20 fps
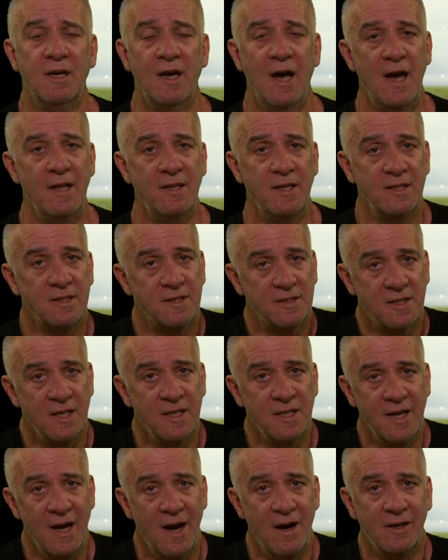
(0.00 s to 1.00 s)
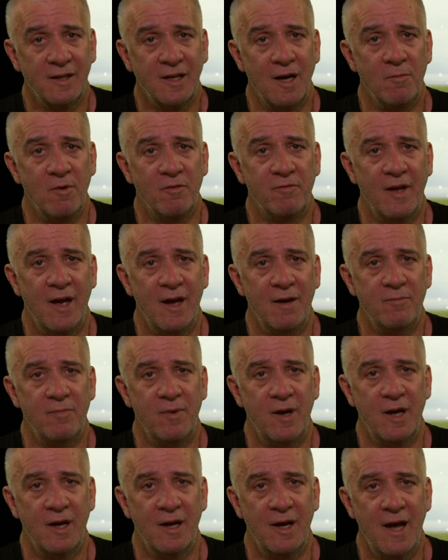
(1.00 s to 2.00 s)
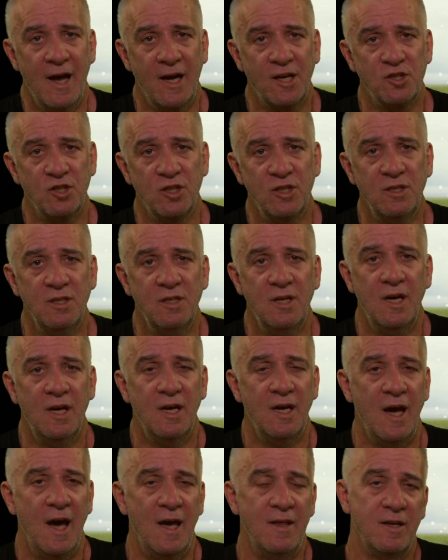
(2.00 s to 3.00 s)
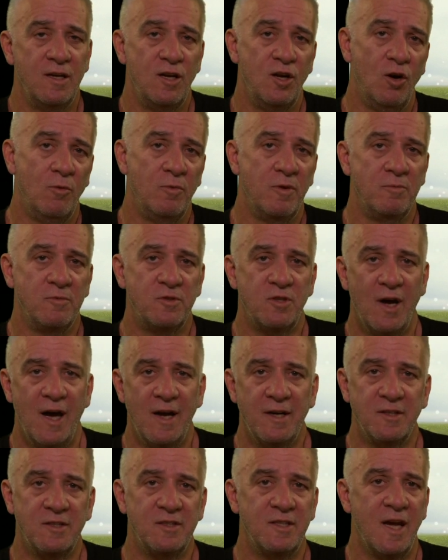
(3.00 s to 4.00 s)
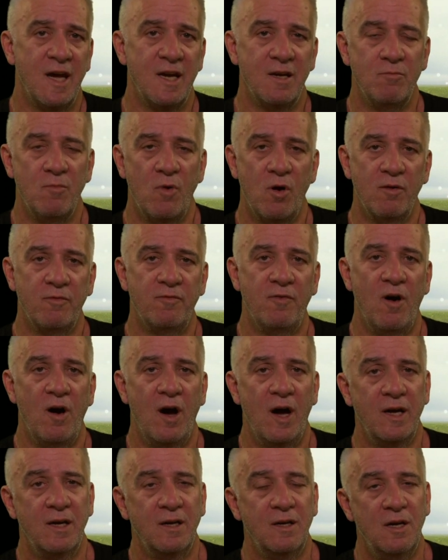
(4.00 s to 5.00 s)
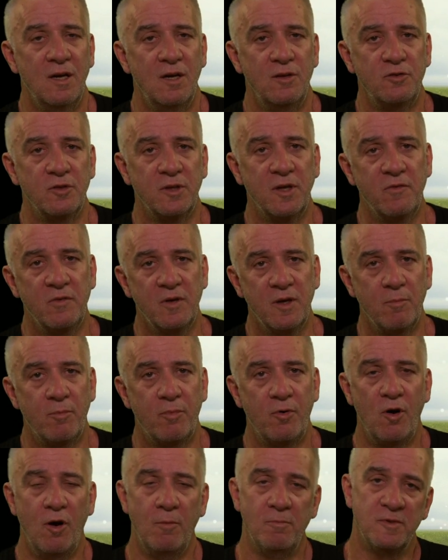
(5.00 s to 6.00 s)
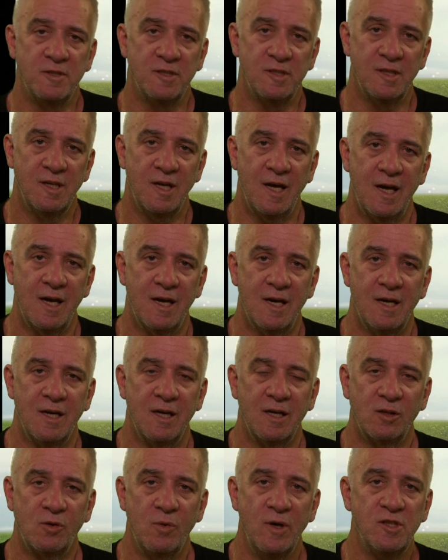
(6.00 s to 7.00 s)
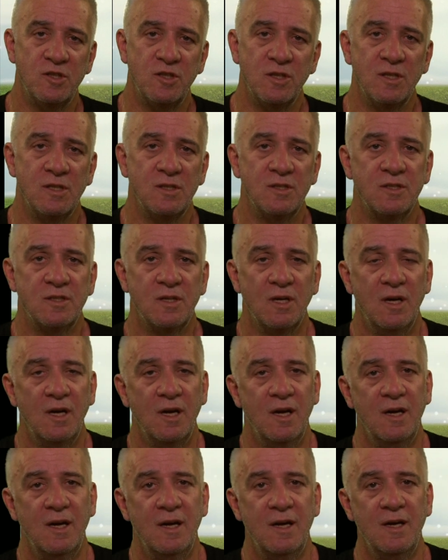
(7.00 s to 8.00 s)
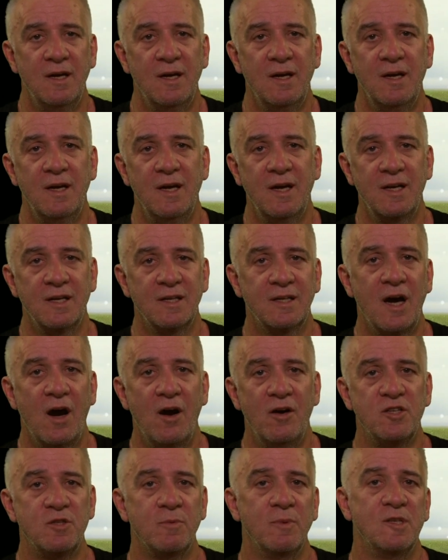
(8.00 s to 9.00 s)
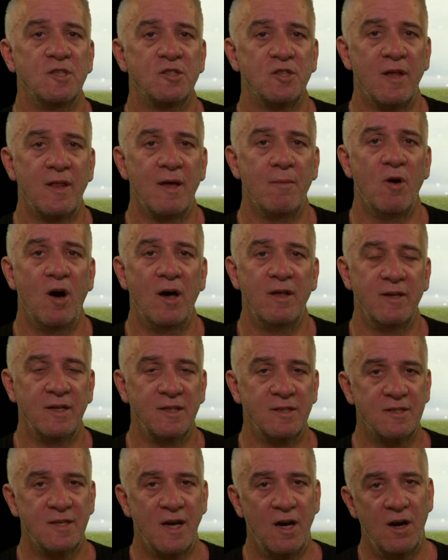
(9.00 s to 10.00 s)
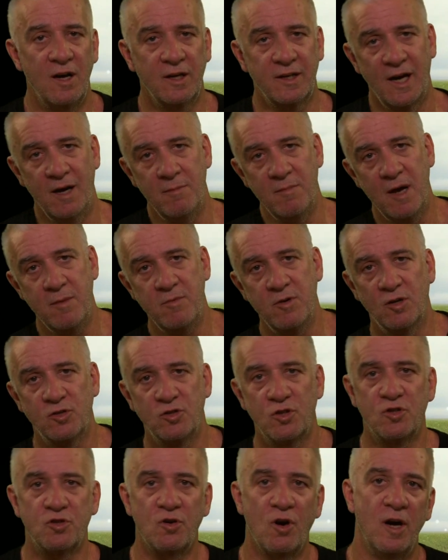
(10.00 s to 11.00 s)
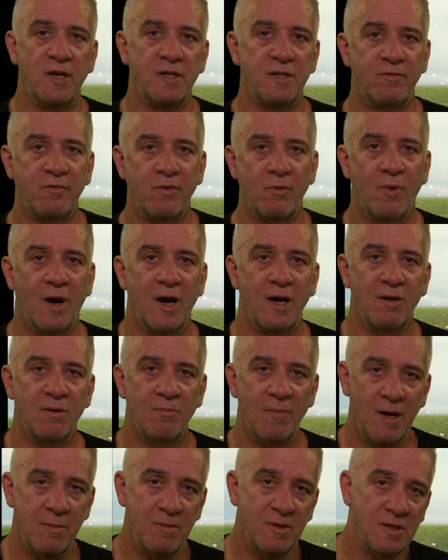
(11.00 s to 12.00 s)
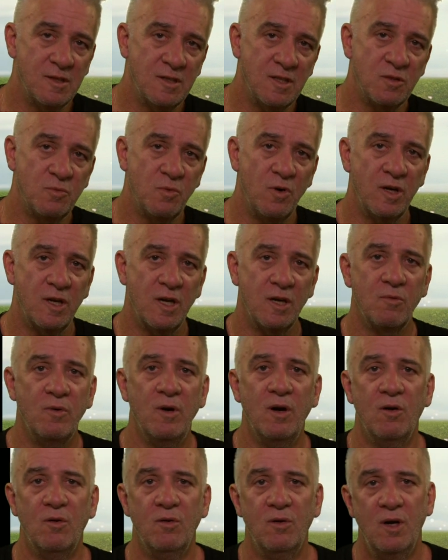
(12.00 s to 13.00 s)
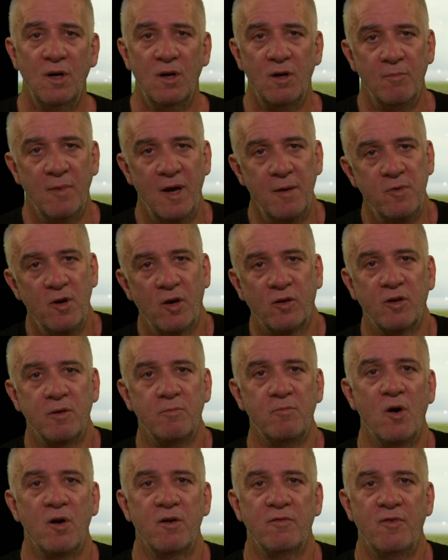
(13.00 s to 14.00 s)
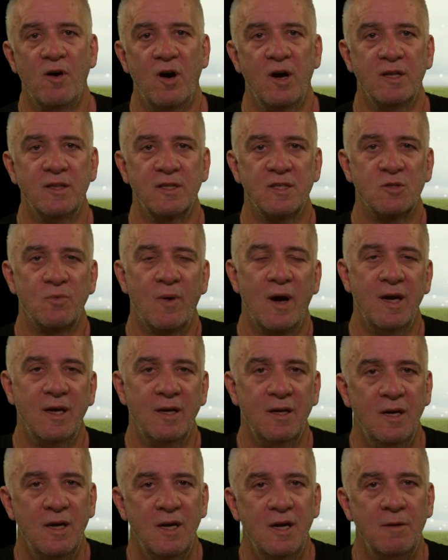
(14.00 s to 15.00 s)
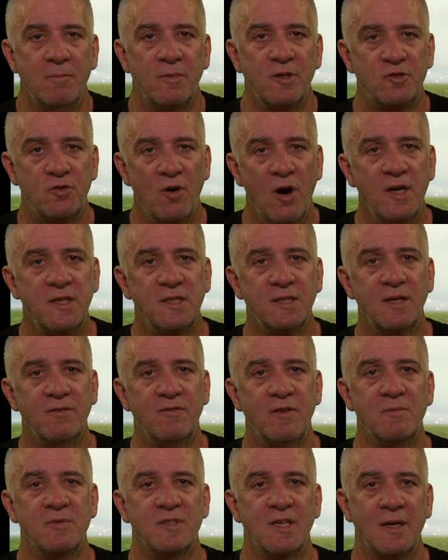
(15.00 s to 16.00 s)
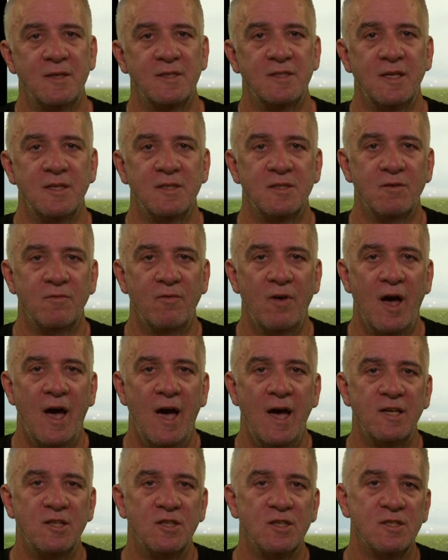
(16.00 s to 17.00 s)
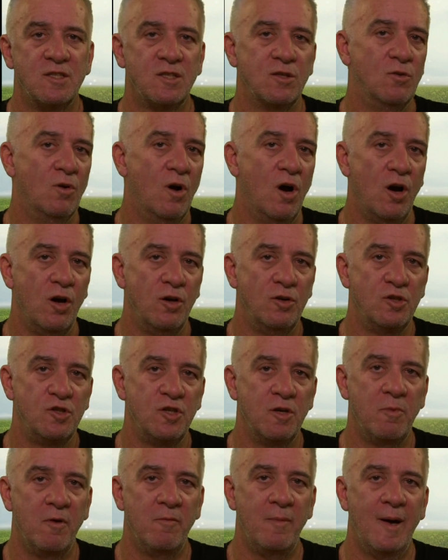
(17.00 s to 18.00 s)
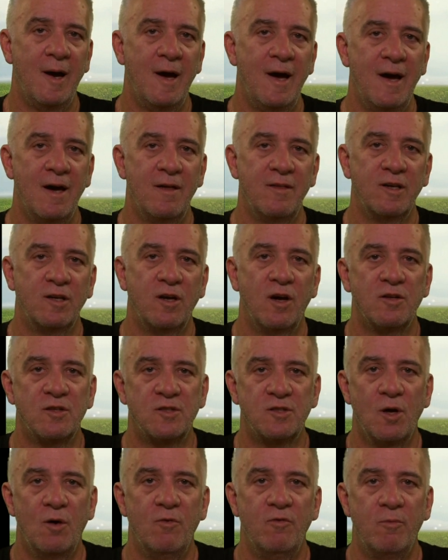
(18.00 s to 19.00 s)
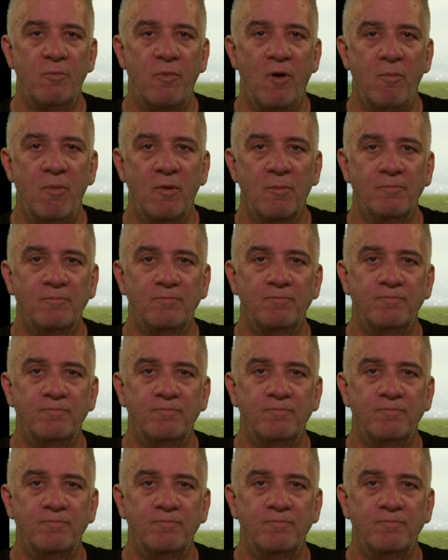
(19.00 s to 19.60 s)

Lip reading: and then to see the outcome of that action, and then help them to understand and modify through giving them prompts and questions and encouragement, so they might then say, okay, maybe I should try a different way, or maybe this is working well, maybe I could modify it in this way. But trying to give them some sense of agency or ownership about how they're going to solve the problem.